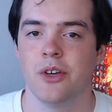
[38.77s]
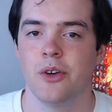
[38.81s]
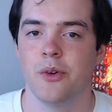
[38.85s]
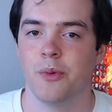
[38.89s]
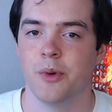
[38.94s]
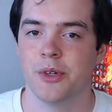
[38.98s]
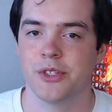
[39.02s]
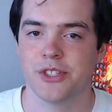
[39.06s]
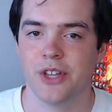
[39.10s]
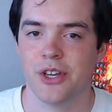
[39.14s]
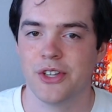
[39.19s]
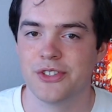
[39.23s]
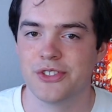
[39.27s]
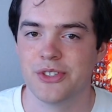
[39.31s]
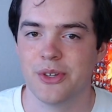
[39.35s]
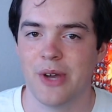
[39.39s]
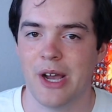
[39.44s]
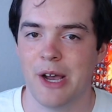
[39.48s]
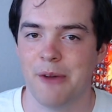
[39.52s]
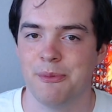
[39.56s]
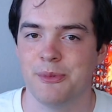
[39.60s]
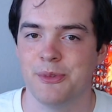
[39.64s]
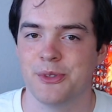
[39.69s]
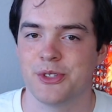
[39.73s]
which also
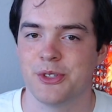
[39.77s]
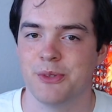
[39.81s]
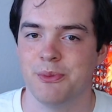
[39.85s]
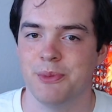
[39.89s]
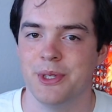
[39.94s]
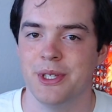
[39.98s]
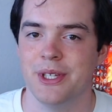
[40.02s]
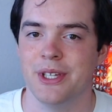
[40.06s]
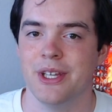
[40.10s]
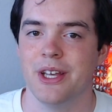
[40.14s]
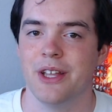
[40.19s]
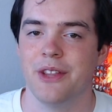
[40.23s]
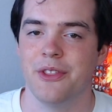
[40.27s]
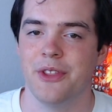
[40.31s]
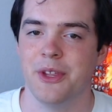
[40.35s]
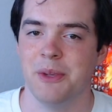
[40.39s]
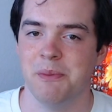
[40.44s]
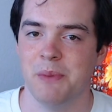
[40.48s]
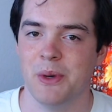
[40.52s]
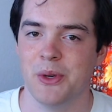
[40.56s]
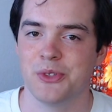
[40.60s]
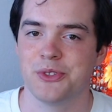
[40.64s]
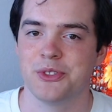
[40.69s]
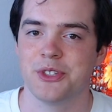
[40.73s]
happens to be the
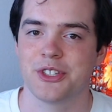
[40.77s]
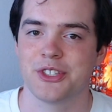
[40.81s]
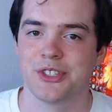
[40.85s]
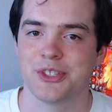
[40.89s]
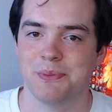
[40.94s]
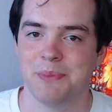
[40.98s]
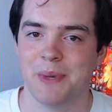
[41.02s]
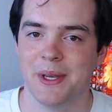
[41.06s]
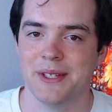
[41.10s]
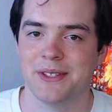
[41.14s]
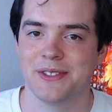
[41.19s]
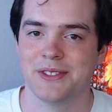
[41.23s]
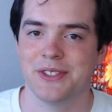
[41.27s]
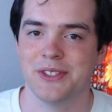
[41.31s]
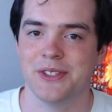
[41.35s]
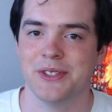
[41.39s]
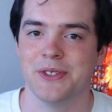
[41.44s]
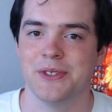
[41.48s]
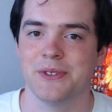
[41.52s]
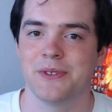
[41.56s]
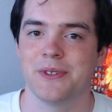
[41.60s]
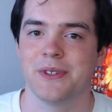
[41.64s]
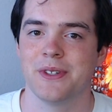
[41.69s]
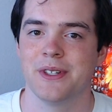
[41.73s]
most
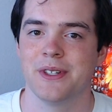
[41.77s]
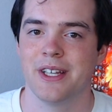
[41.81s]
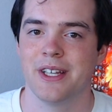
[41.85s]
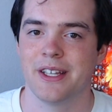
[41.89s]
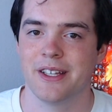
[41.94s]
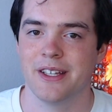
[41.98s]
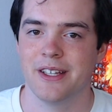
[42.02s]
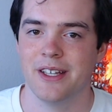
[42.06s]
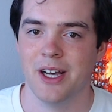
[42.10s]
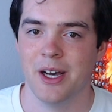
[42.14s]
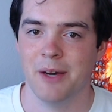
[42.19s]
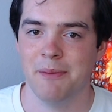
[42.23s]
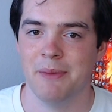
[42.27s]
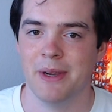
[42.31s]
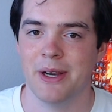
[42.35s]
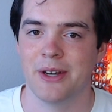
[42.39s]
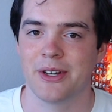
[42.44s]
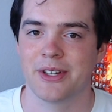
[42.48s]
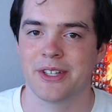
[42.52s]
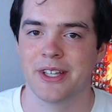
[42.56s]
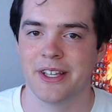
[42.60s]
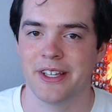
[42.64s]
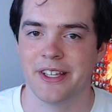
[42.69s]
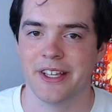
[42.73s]
expensive
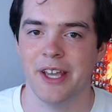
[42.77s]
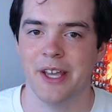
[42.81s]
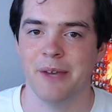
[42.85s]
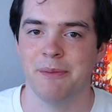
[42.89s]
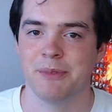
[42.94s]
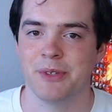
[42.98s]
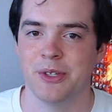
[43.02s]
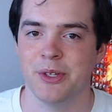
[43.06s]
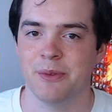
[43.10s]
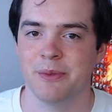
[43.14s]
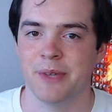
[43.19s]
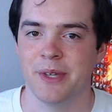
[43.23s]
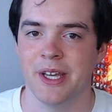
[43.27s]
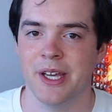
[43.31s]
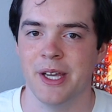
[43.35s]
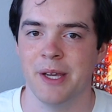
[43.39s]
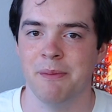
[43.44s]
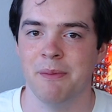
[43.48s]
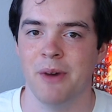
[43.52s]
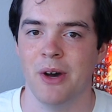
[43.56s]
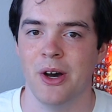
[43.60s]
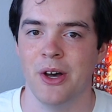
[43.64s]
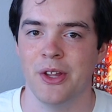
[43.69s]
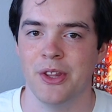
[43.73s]
American GameCube
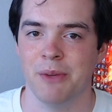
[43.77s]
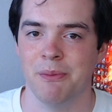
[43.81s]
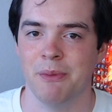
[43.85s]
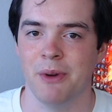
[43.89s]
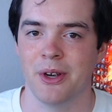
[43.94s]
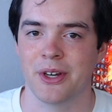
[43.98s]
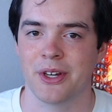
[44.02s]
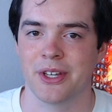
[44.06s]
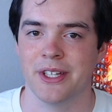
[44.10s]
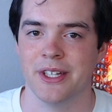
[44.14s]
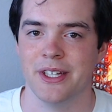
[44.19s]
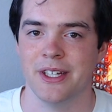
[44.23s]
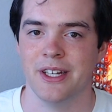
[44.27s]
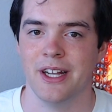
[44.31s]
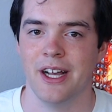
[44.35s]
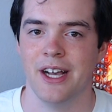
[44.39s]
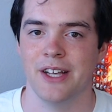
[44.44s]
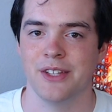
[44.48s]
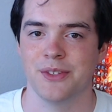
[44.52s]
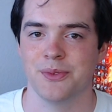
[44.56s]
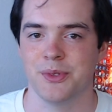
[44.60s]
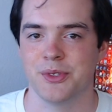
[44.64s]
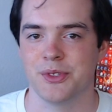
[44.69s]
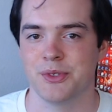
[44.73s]
game on the market
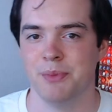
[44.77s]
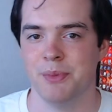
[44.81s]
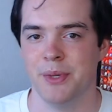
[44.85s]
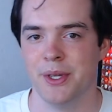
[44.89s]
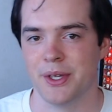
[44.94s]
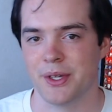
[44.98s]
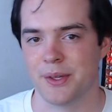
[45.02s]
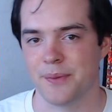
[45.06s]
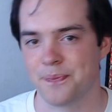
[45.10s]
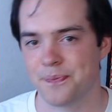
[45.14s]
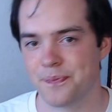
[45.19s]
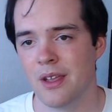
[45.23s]
as we speak.